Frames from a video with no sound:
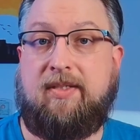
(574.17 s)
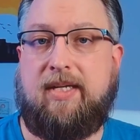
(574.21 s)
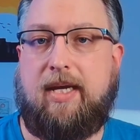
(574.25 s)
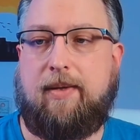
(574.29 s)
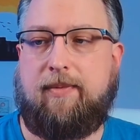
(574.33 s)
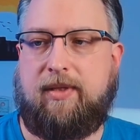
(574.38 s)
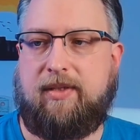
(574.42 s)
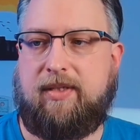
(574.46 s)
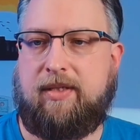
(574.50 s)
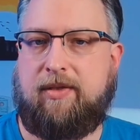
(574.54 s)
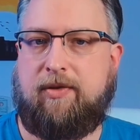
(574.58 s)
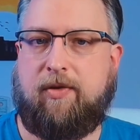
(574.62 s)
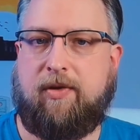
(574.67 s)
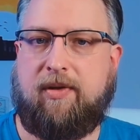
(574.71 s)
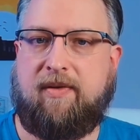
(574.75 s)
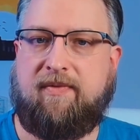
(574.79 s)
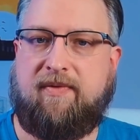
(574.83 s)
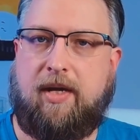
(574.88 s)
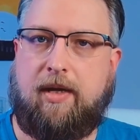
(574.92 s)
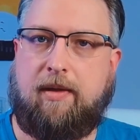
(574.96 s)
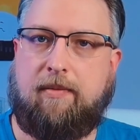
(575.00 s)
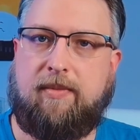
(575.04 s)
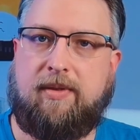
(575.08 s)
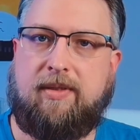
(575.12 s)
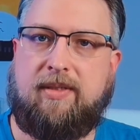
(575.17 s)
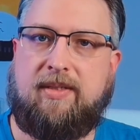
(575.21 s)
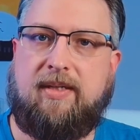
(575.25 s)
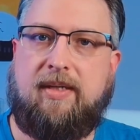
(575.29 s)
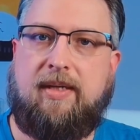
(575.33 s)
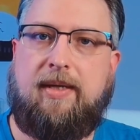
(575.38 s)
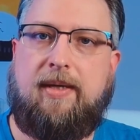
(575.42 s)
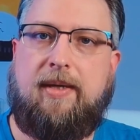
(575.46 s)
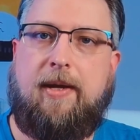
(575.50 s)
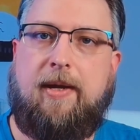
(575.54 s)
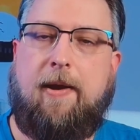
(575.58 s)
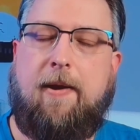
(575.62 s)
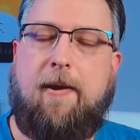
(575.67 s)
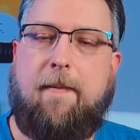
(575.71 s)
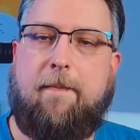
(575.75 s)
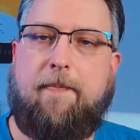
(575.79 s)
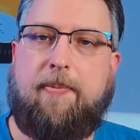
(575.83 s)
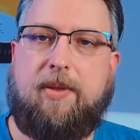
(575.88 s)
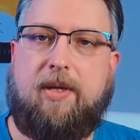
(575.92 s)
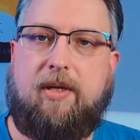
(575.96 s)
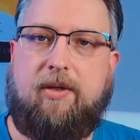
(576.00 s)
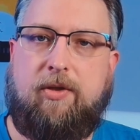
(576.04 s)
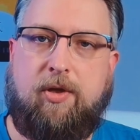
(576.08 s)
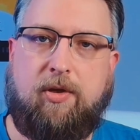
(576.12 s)
disabled in your environment,
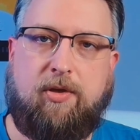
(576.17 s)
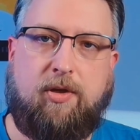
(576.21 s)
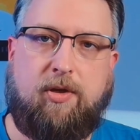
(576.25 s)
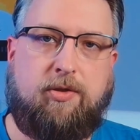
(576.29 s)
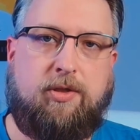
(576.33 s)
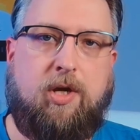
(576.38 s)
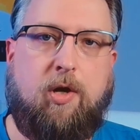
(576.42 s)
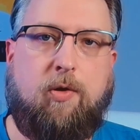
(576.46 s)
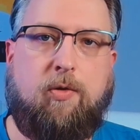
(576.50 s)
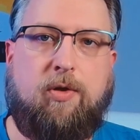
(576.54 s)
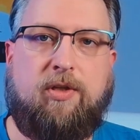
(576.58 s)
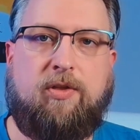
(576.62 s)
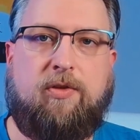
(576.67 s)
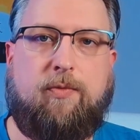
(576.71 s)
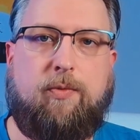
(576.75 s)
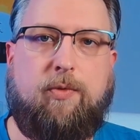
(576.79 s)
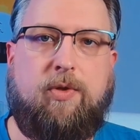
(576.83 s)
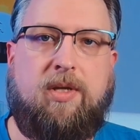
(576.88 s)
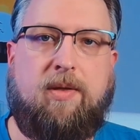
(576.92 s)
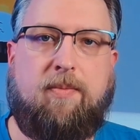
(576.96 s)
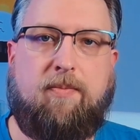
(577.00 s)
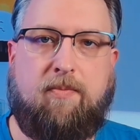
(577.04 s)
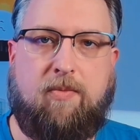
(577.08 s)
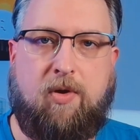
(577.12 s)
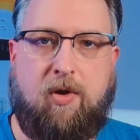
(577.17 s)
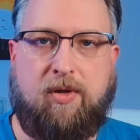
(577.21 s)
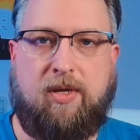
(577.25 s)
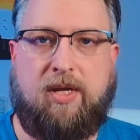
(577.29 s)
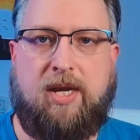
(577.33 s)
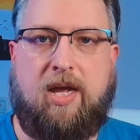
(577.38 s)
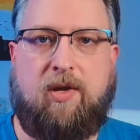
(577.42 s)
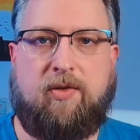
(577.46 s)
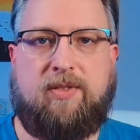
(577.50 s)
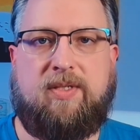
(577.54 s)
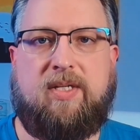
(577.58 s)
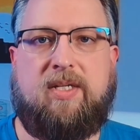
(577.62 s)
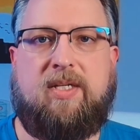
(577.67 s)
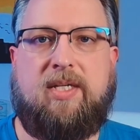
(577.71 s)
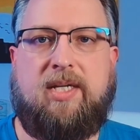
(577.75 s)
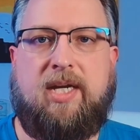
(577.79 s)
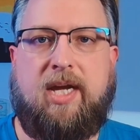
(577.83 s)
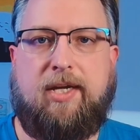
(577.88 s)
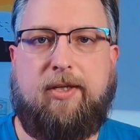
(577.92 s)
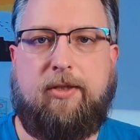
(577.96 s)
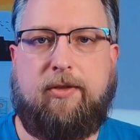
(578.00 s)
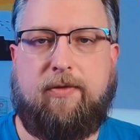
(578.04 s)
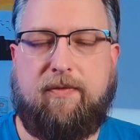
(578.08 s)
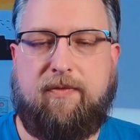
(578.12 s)
you're not going through the modern
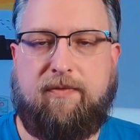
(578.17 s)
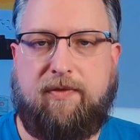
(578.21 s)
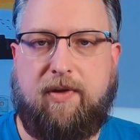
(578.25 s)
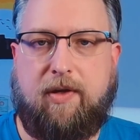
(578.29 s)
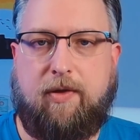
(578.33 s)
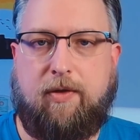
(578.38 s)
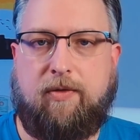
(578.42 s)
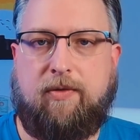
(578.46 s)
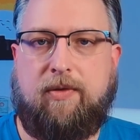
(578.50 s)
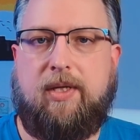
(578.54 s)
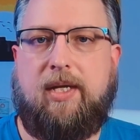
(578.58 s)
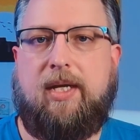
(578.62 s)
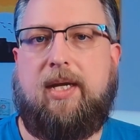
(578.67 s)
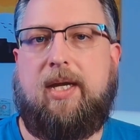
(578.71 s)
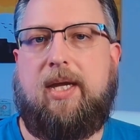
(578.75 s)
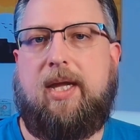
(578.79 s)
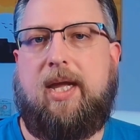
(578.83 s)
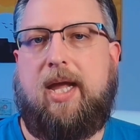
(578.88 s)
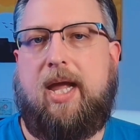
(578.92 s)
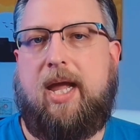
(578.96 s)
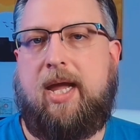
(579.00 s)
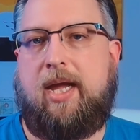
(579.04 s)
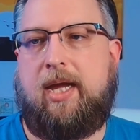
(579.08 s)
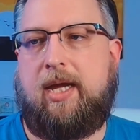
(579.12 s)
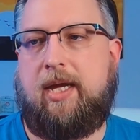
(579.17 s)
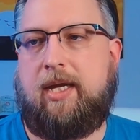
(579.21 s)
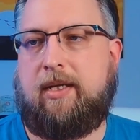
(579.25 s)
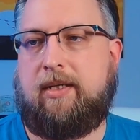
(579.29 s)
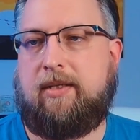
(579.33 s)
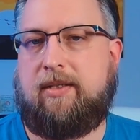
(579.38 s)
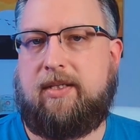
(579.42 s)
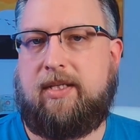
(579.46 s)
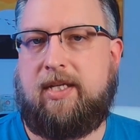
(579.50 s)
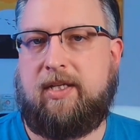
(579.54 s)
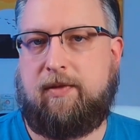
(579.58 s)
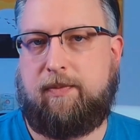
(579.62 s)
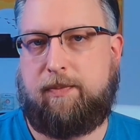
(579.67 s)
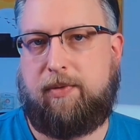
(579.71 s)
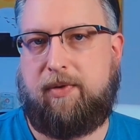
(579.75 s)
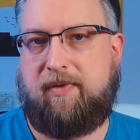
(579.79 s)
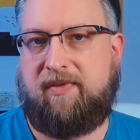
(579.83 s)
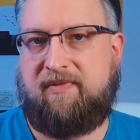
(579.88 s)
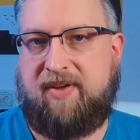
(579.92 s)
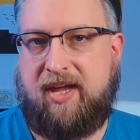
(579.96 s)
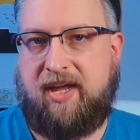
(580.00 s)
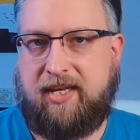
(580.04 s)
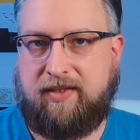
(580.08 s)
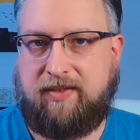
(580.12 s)
authentication flow and this
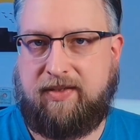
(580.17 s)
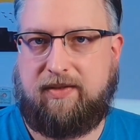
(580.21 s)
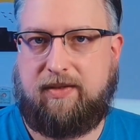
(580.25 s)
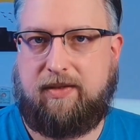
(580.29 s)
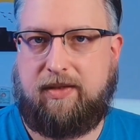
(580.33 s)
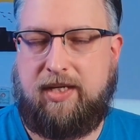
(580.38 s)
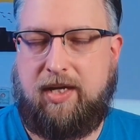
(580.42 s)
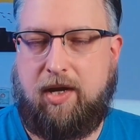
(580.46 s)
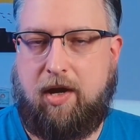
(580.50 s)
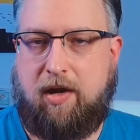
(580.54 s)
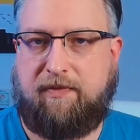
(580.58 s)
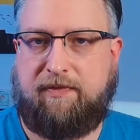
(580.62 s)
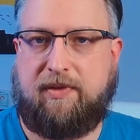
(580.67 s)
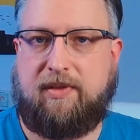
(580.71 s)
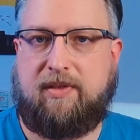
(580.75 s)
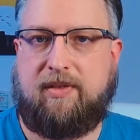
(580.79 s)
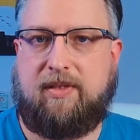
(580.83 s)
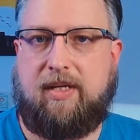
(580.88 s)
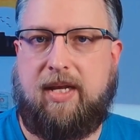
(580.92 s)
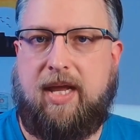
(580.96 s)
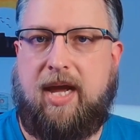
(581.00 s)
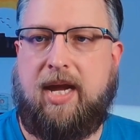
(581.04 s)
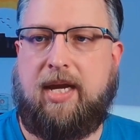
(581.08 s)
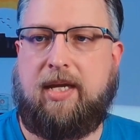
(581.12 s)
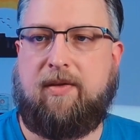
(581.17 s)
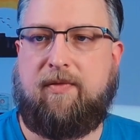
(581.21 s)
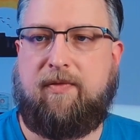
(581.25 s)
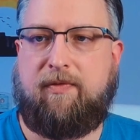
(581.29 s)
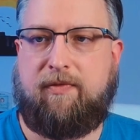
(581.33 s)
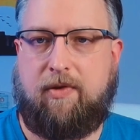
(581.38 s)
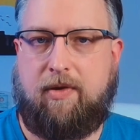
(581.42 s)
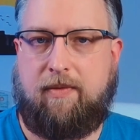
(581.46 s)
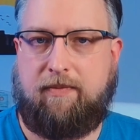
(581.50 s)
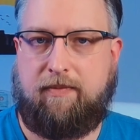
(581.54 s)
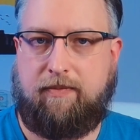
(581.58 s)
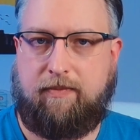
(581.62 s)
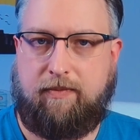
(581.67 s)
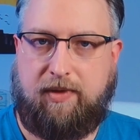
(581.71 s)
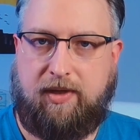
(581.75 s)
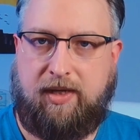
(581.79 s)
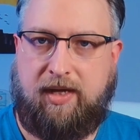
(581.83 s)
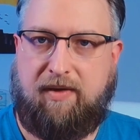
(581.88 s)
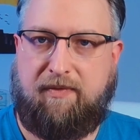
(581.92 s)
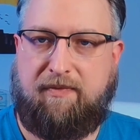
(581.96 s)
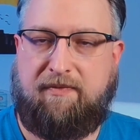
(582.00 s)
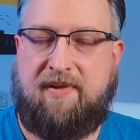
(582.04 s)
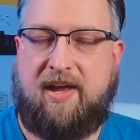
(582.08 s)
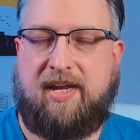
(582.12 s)
prevents the Office client from
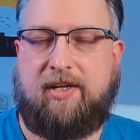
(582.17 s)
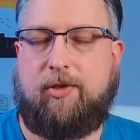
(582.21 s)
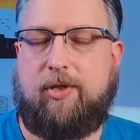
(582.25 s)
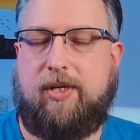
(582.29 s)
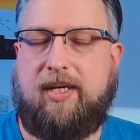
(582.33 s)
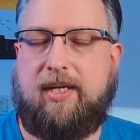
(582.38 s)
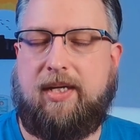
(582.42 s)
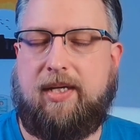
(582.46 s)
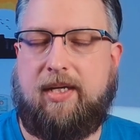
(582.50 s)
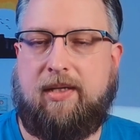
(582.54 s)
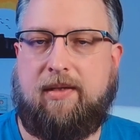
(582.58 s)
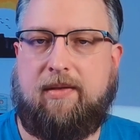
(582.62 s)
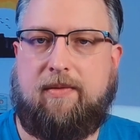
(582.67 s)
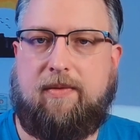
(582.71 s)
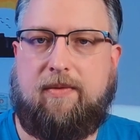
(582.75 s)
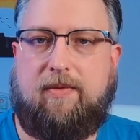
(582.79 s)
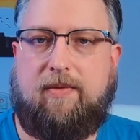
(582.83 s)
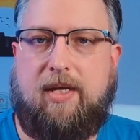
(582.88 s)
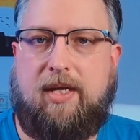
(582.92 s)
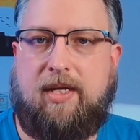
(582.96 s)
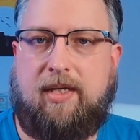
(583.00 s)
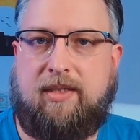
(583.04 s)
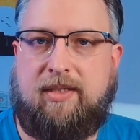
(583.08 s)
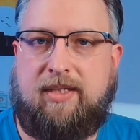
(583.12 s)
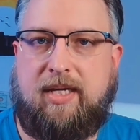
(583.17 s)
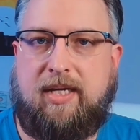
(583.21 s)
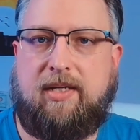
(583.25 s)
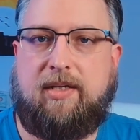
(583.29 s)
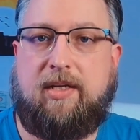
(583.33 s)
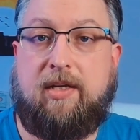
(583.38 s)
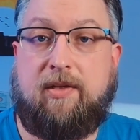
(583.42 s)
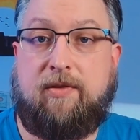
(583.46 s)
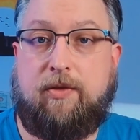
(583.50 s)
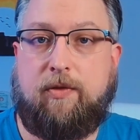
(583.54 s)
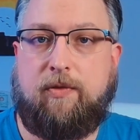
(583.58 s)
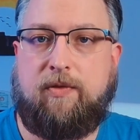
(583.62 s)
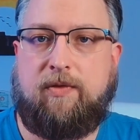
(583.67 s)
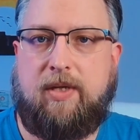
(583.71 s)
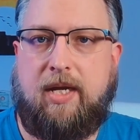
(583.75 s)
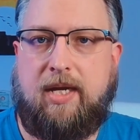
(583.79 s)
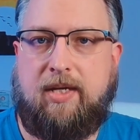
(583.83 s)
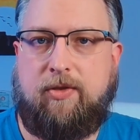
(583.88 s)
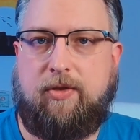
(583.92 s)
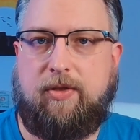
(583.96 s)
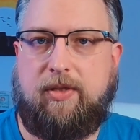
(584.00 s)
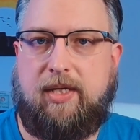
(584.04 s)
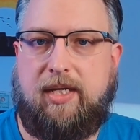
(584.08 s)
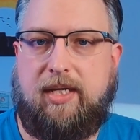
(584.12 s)
uh, fetching a, a tenant
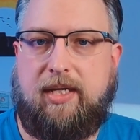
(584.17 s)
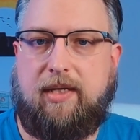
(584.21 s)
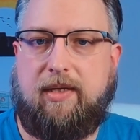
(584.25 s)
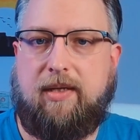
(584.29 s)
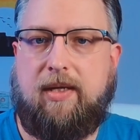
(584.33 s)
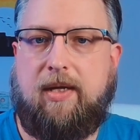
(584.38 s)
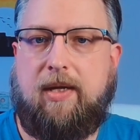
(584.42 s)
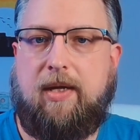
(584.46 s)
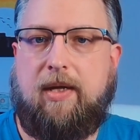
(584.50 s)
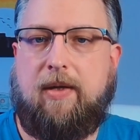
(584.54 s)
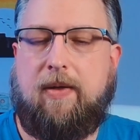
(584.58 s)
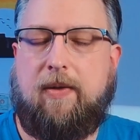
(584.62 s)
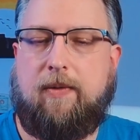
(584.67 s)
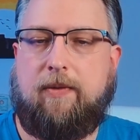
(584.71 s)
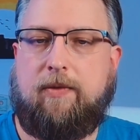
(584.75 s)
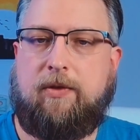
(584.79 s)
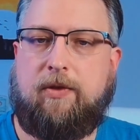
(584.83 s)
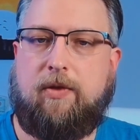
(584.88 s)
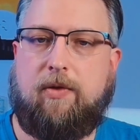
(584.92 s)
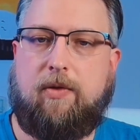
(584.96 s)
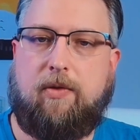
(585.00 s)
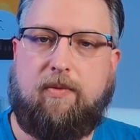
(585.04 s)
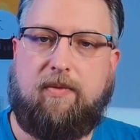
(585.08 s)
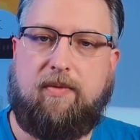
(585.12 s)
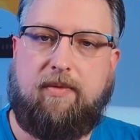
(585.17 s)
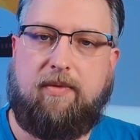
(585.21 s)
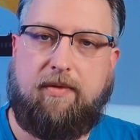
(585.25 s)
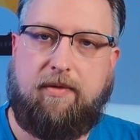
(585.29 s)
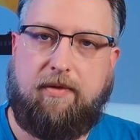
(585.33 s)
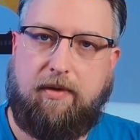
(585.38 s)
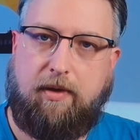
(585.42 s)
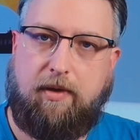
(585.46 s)
association key. So